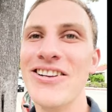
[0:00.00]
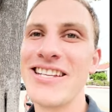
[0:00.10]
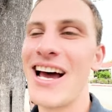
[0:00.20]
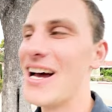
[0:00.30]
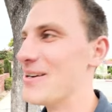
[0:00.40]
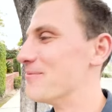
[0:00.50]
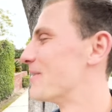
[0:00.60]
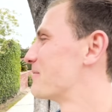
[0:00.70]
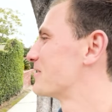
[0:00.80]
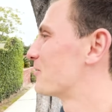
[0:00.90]
time, maybe
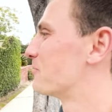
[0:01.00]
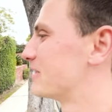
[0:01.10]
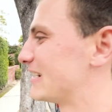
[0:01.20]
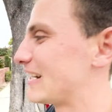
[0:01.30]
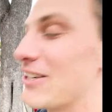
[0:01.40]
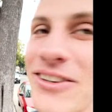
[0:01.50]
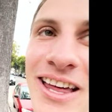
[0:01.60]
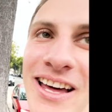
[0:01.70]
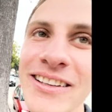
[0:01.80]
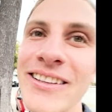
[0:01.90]
you'll be here
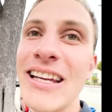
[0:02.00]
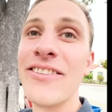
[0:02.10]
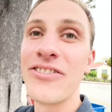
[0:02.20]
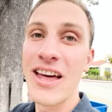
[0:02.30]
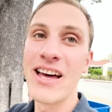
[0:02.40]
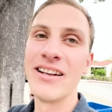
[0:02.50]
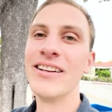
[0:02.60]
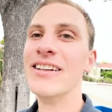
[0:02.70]
then, if then.